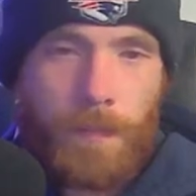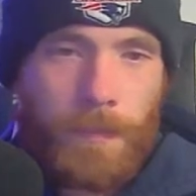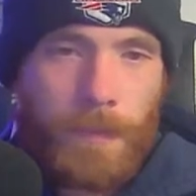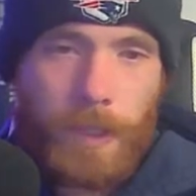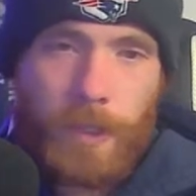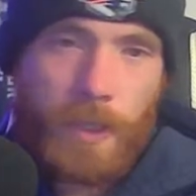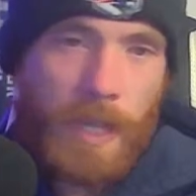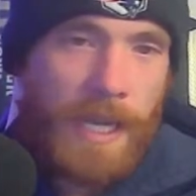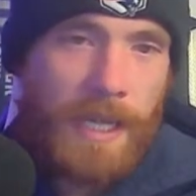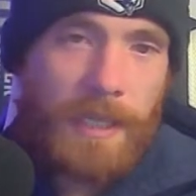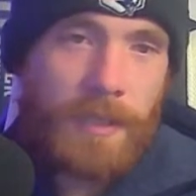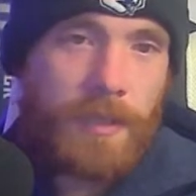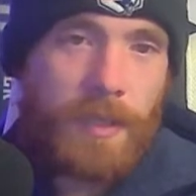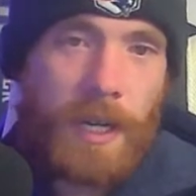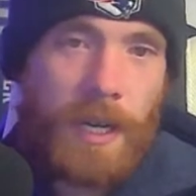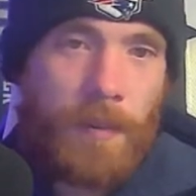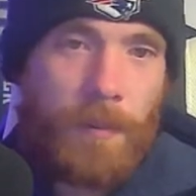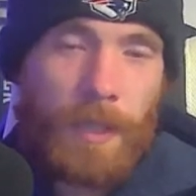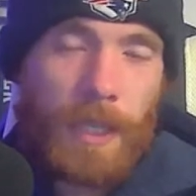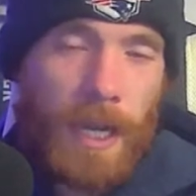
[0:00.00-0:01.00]
The second
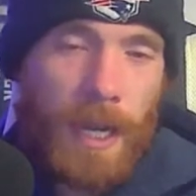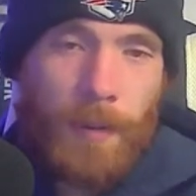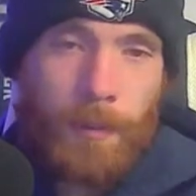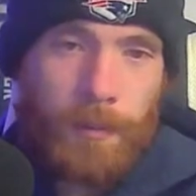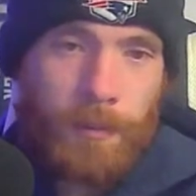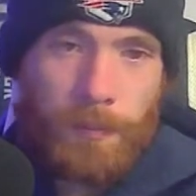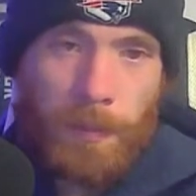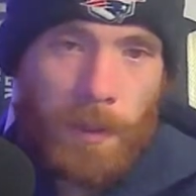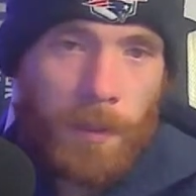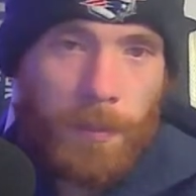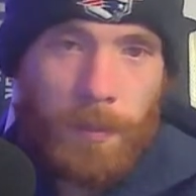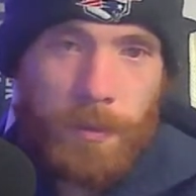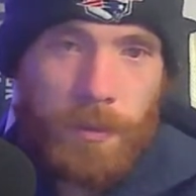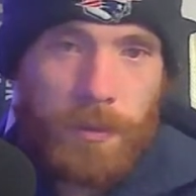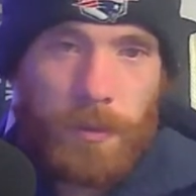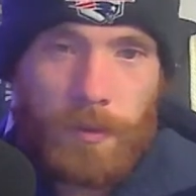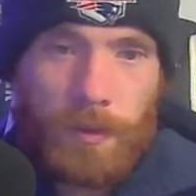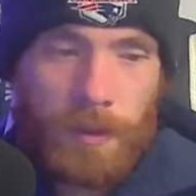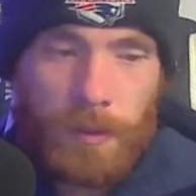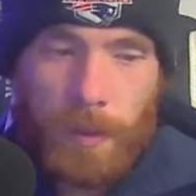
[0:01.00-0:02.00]
time, the guy was
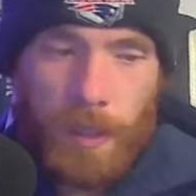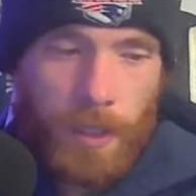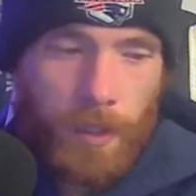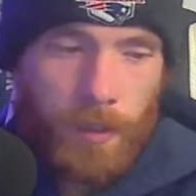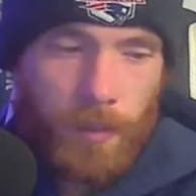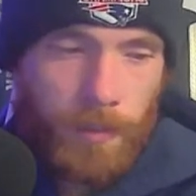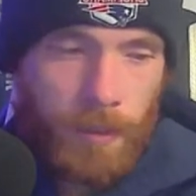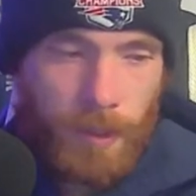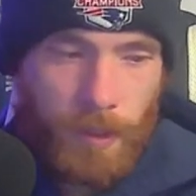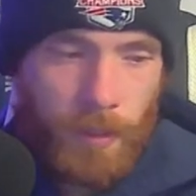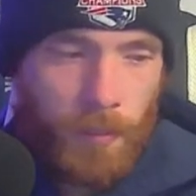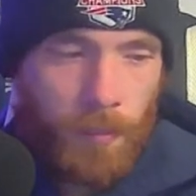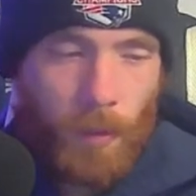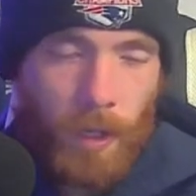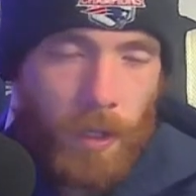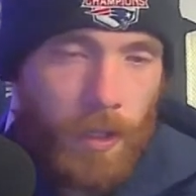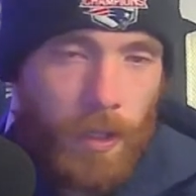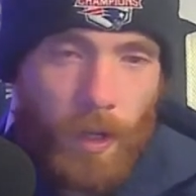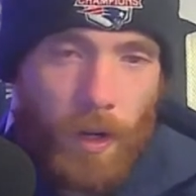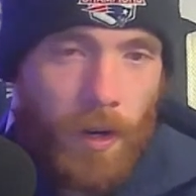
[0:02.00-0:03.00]
purposely, he hit him. He hit him
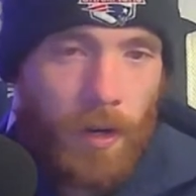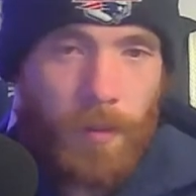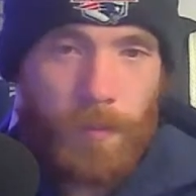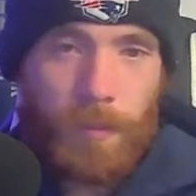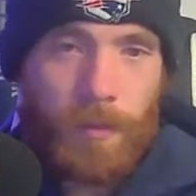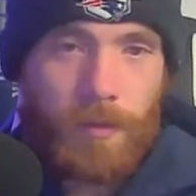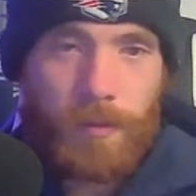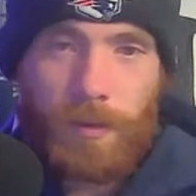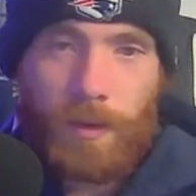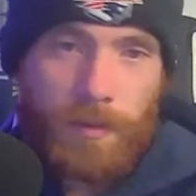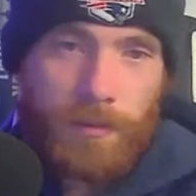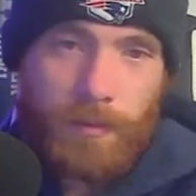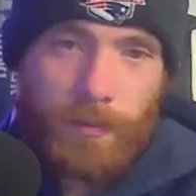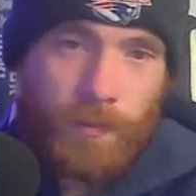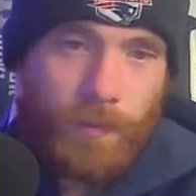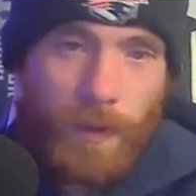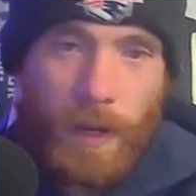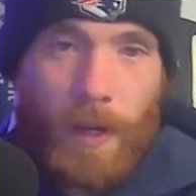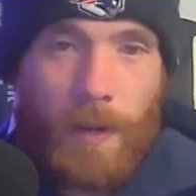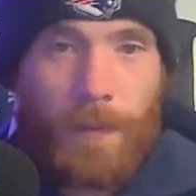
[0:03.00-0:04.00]
right in the arm. He was like,
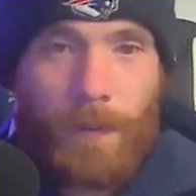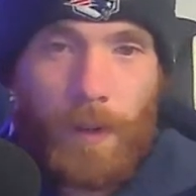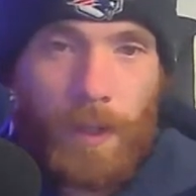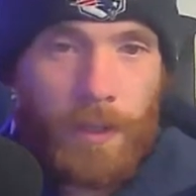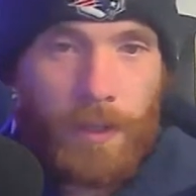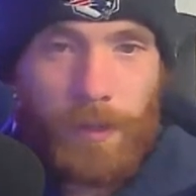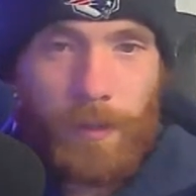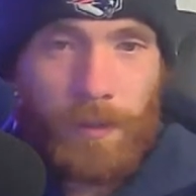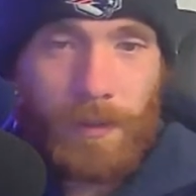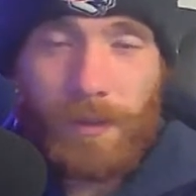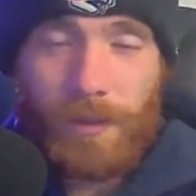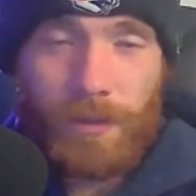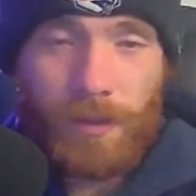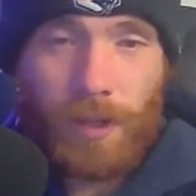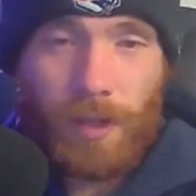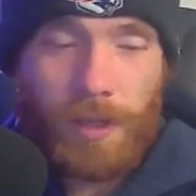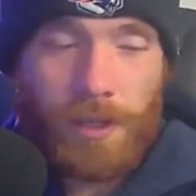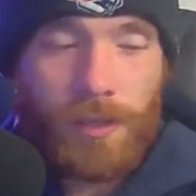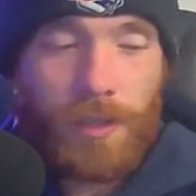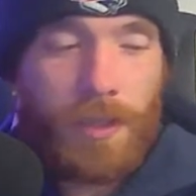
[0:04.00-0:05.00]
fine, fuck, you can
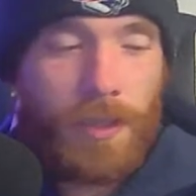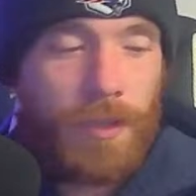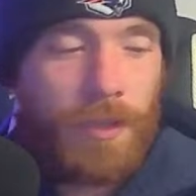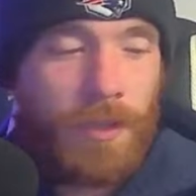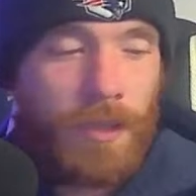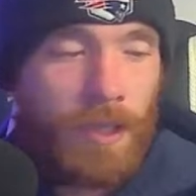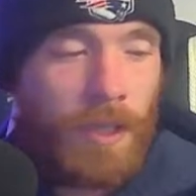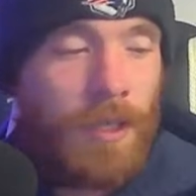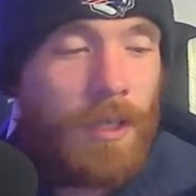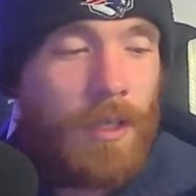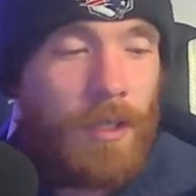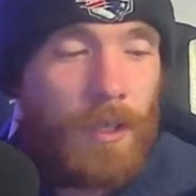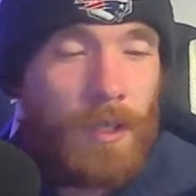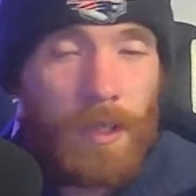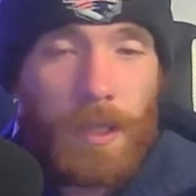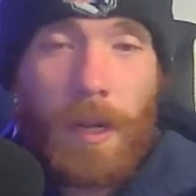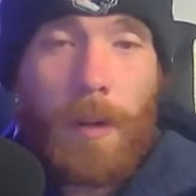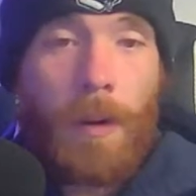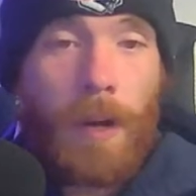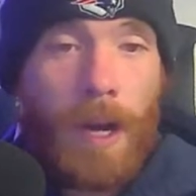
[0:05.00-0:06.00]
talk shit.
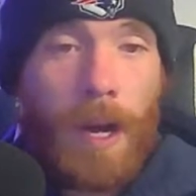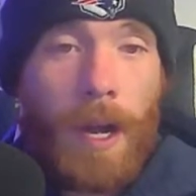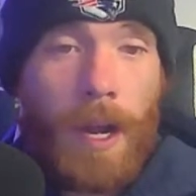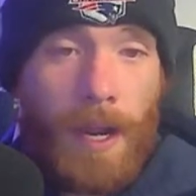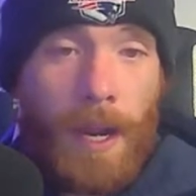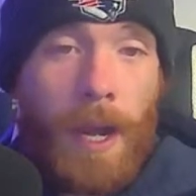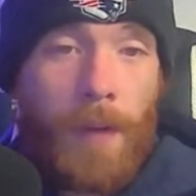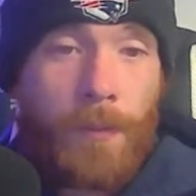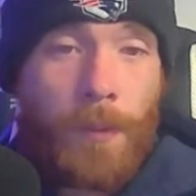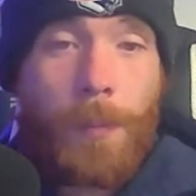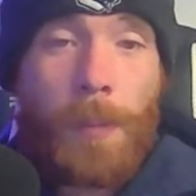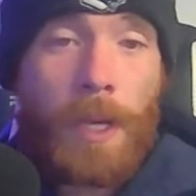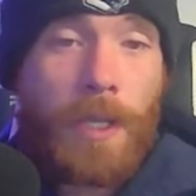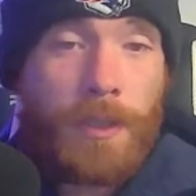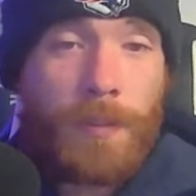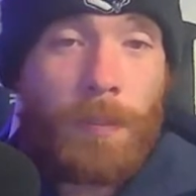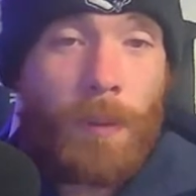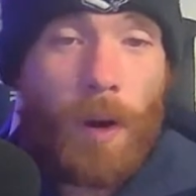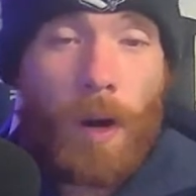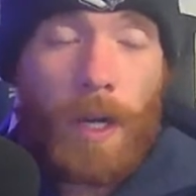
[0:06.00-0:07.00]
I have a
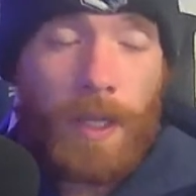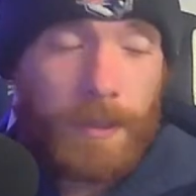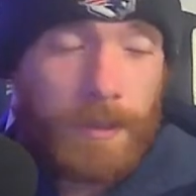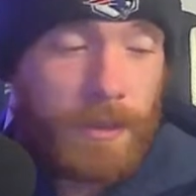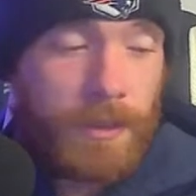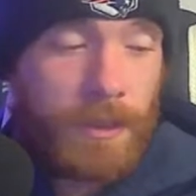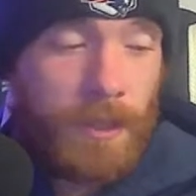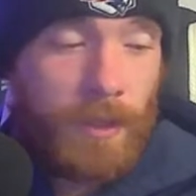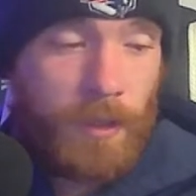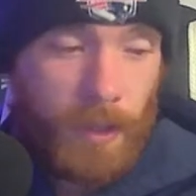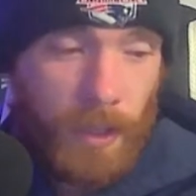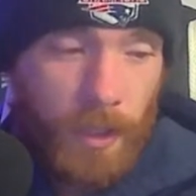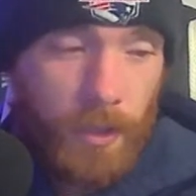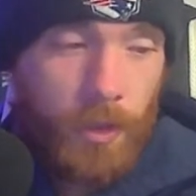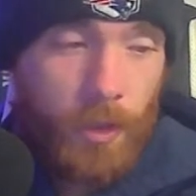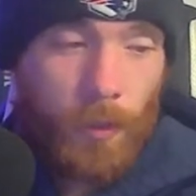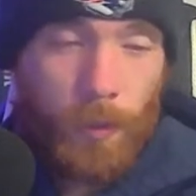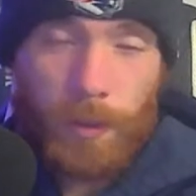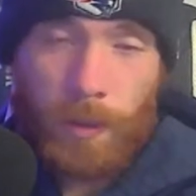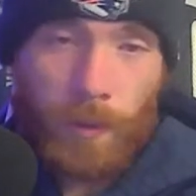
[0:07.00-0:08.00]
baseball. I could still
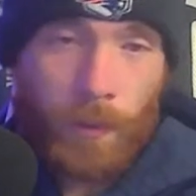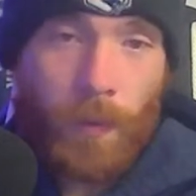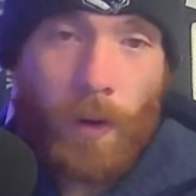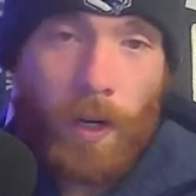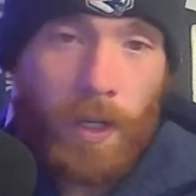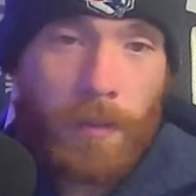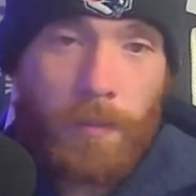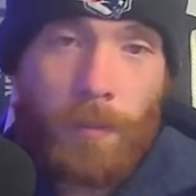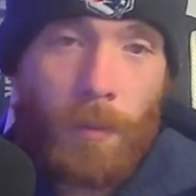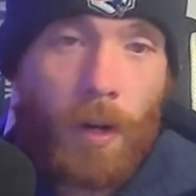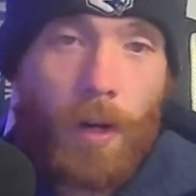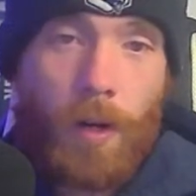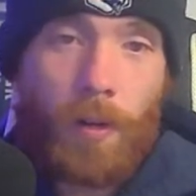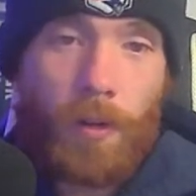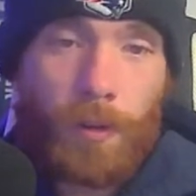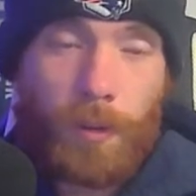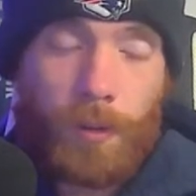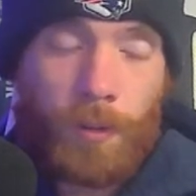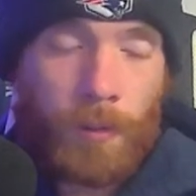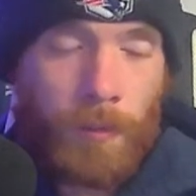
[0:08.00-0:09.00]
hit you with the fucking ball,
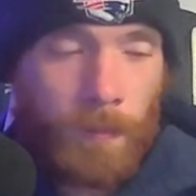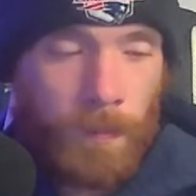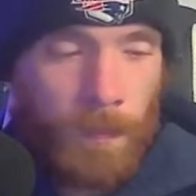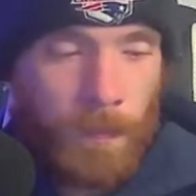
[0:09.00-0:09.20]
dude.